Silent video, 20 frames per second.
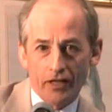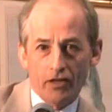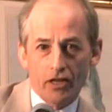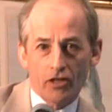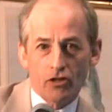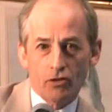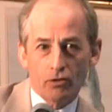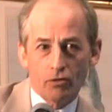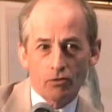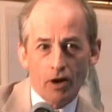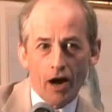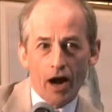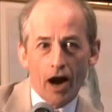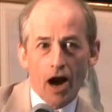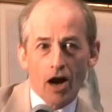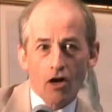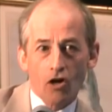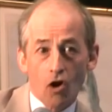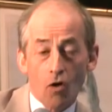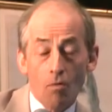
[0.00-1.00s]
that you
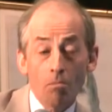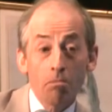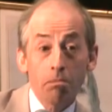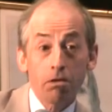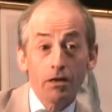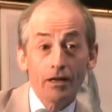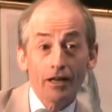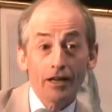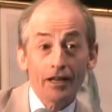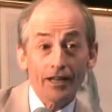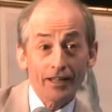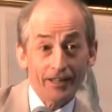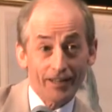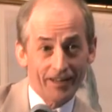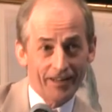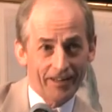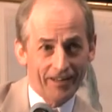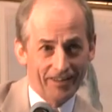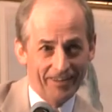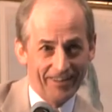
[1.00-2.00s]
are
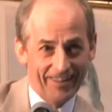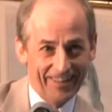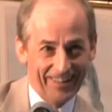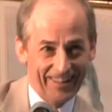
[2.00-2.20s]
completely